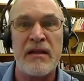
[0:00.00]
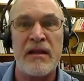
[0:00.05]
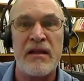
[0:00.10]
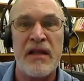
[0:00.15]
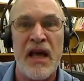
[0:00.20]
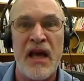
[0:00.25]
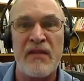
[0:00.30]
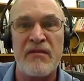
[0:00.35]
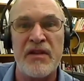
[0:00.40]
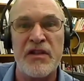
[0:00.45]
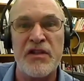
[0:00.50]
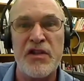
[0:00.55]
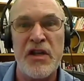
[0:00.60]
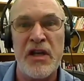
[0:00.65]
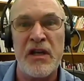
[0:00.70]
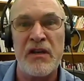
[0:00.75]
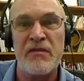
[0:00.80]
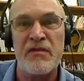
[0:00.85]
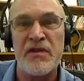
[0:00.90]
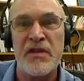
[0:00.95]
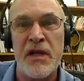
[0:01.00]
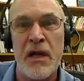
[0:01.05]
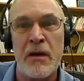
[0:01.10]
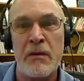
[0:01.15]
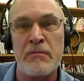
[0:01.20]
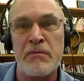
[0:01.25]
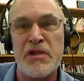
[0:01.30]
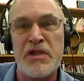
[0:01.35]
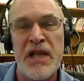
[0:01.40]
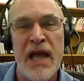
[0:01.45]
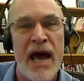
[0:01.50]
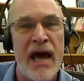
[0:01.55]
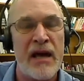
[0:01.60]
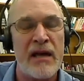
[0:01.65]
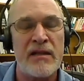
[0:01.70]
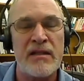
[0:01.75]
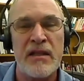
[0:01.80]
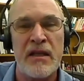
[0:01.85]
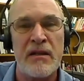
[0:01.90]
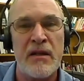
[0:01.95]
they've achieved some status
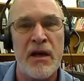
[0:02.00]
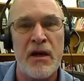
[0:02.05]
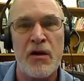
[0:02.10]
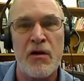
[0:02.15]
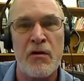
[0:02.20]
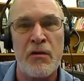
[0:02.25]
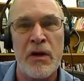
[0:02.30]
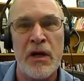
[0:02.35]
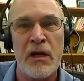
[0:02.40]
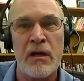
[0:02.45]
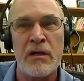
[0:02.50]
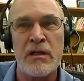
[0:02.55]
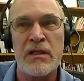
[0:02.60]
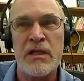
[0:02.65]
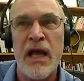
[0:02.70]
in their careers?